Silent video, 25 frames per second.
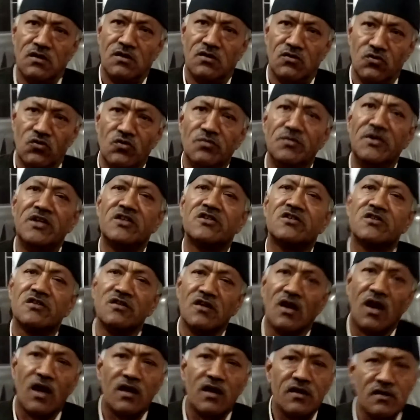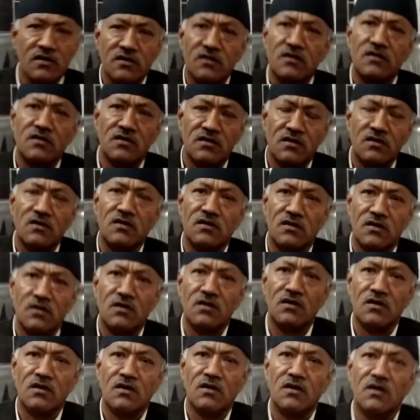who meets Narad,
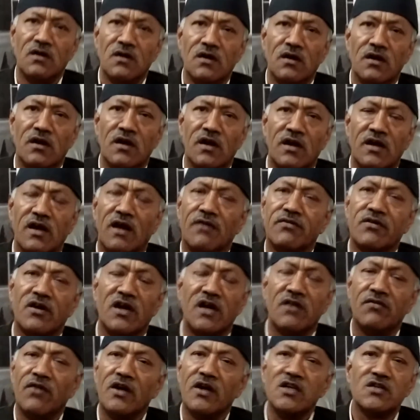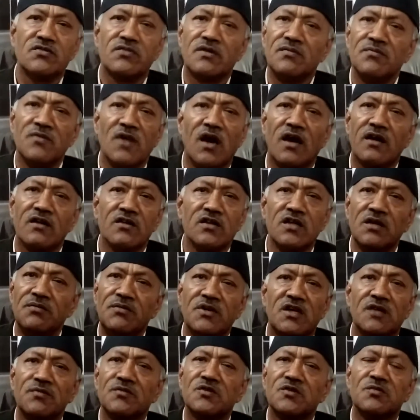and after advice from Narad, he
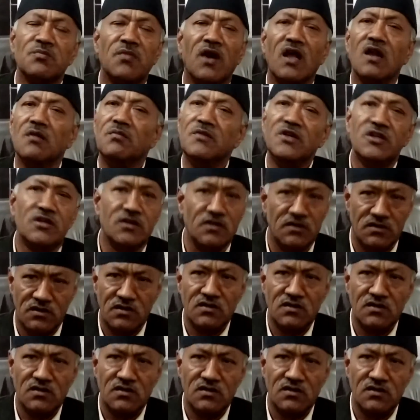becomes Valmiki,